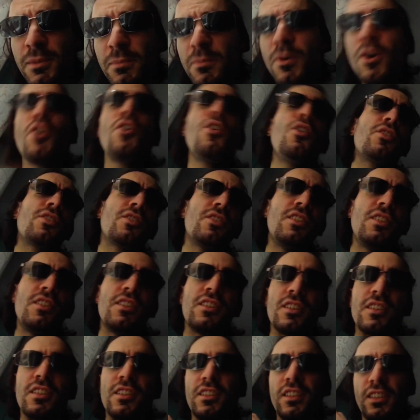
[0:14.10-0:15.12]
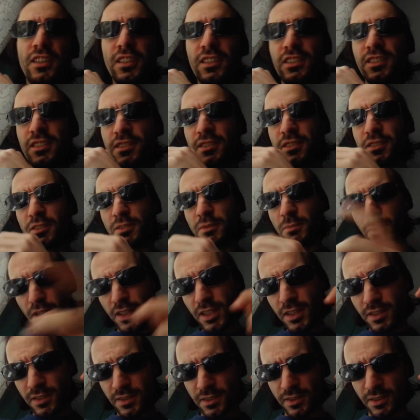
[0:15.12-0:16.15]
morning,
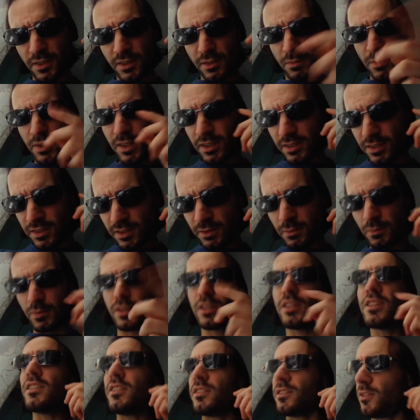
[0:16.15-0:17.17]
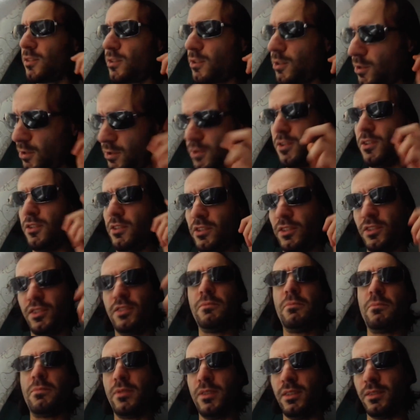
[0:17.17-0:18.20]
Mr. Master, Maestro, or
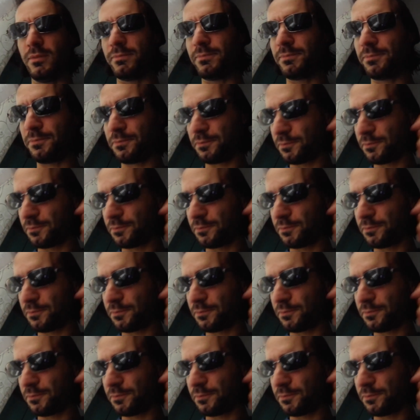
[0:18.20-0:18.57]
simply.